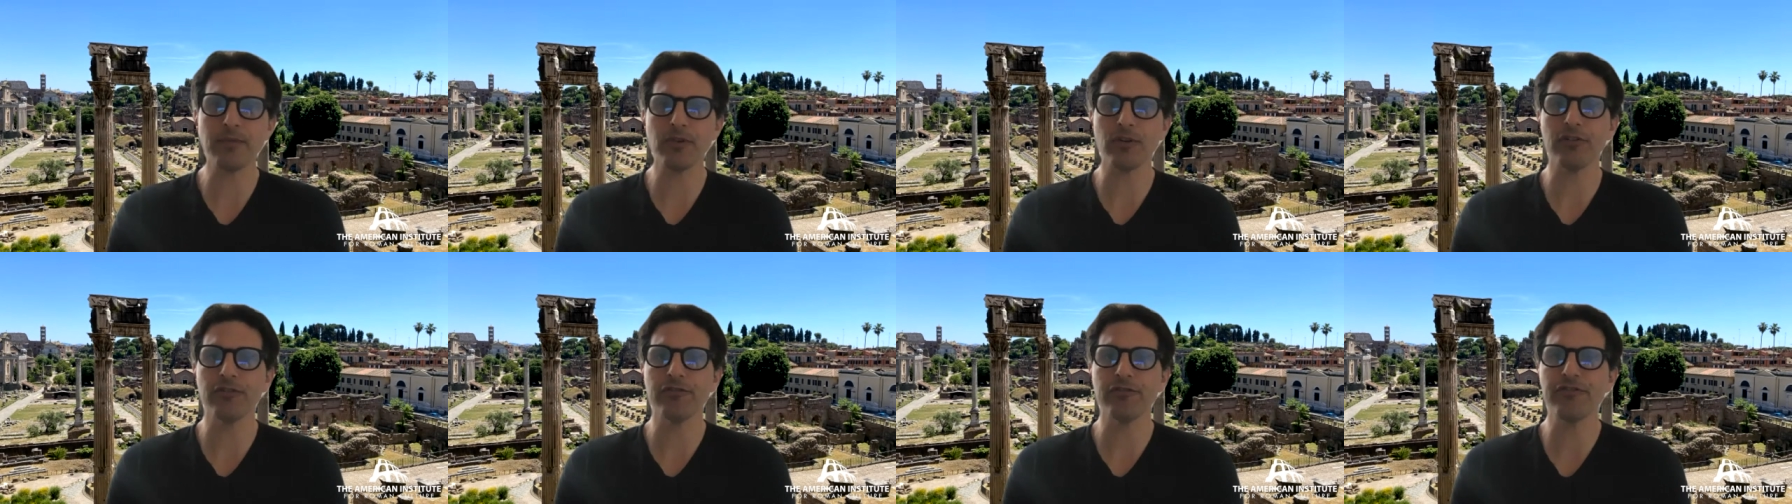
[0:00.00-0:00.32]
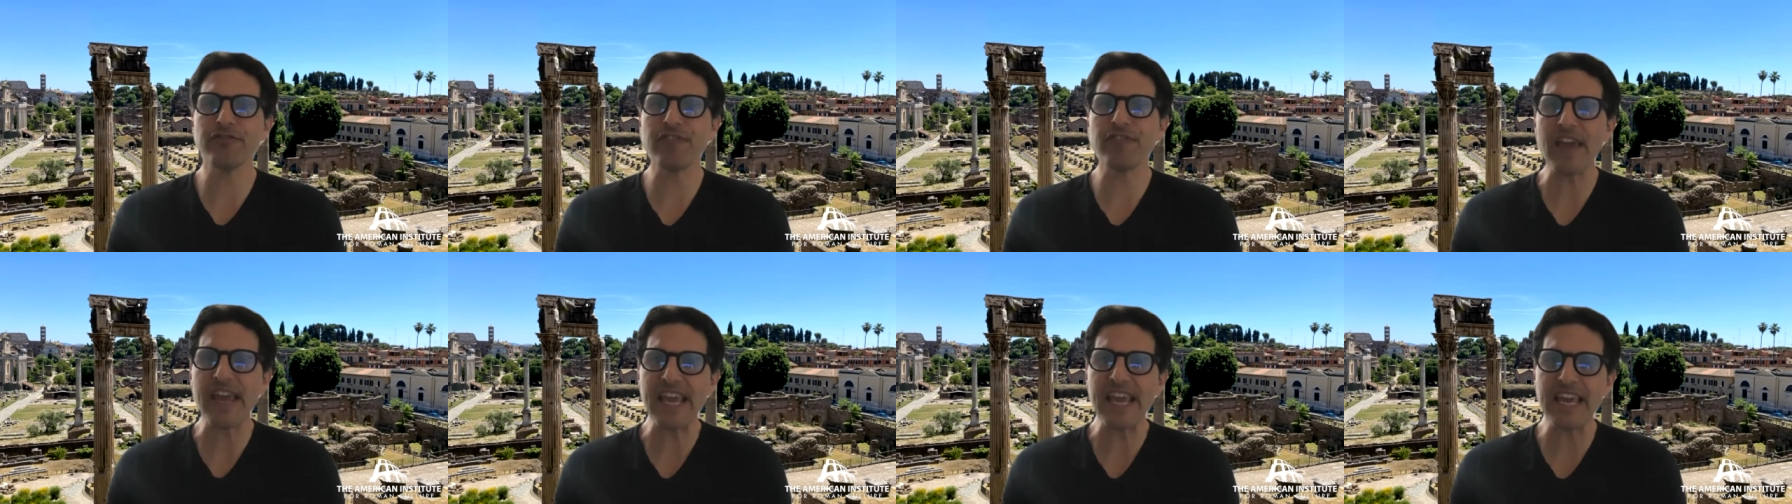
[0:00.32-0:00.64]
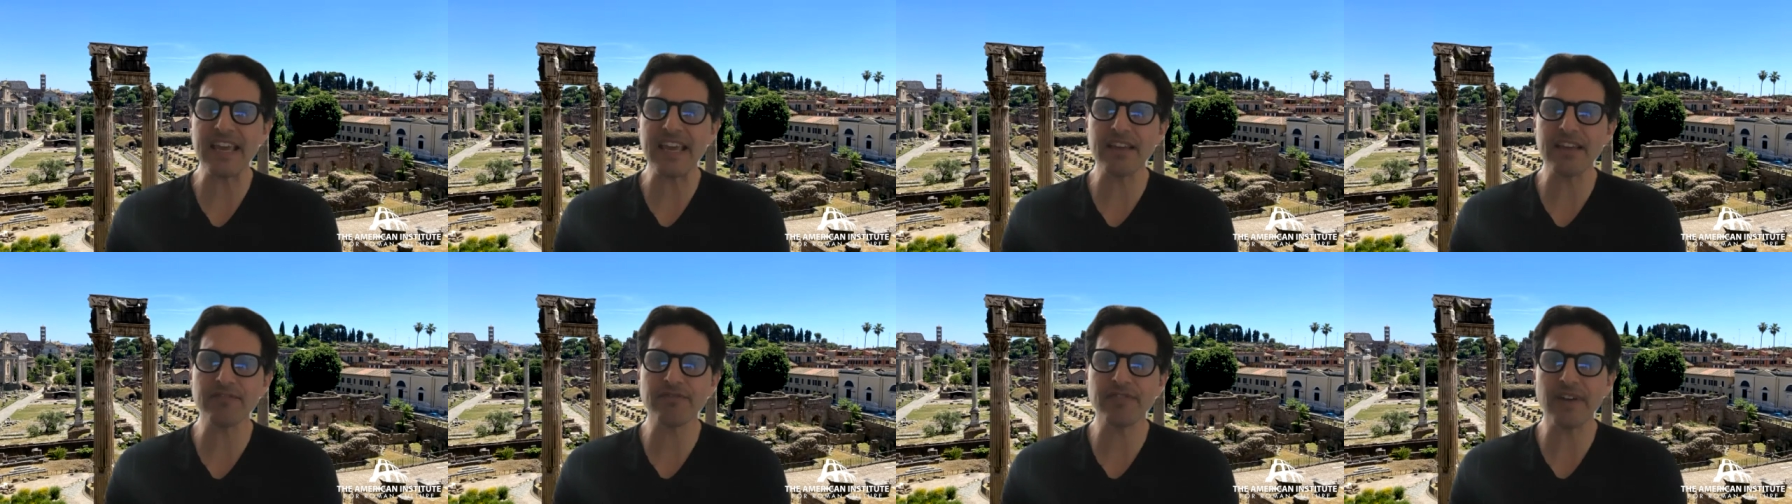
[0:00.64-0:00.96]
There
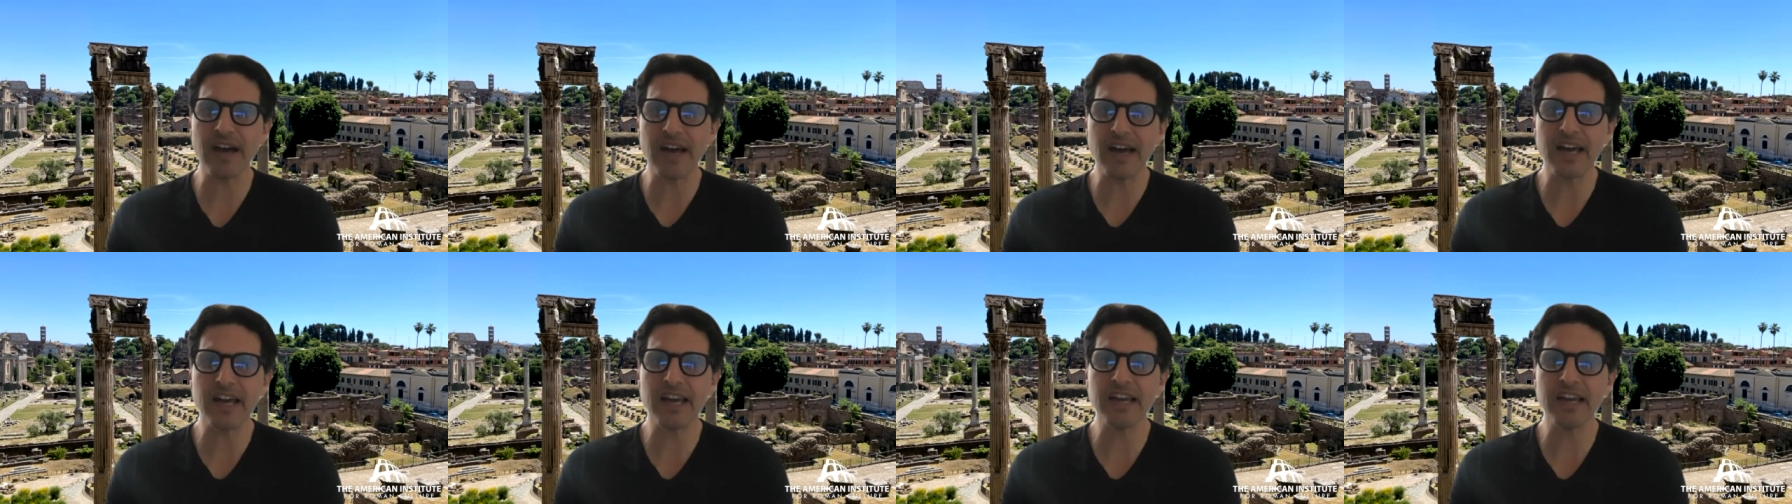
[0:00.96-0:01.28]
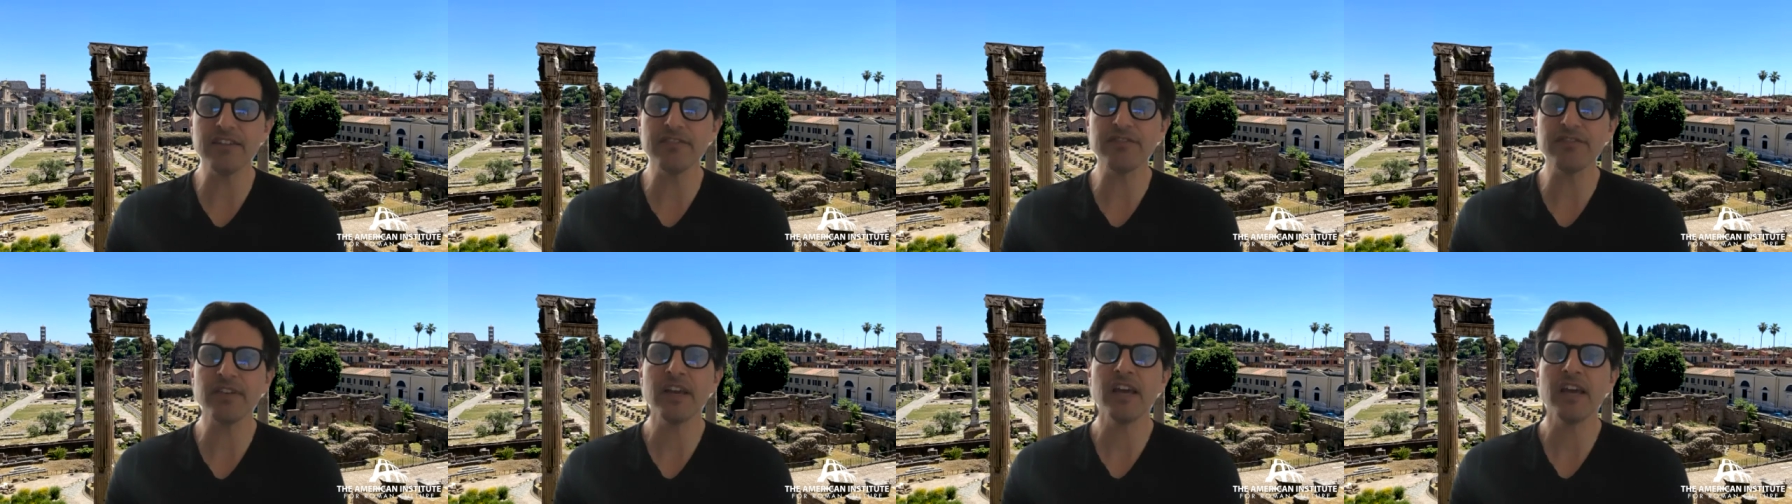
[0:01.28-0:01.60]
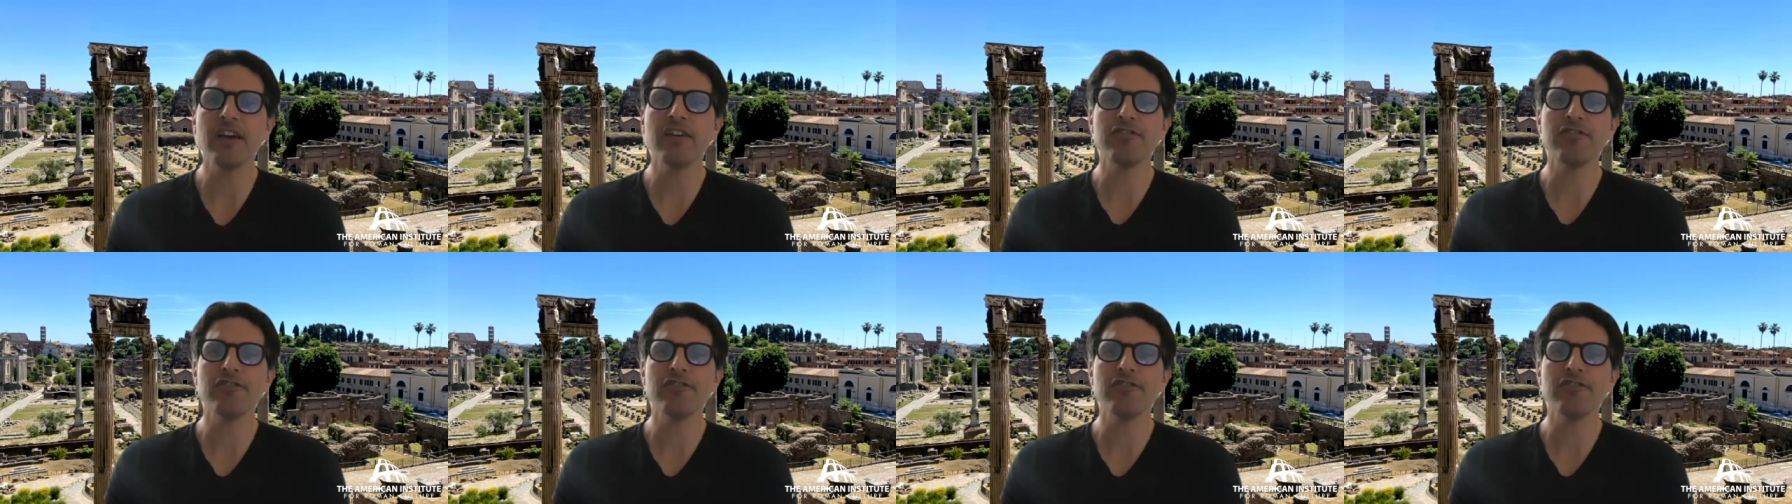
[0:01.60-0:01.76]
are five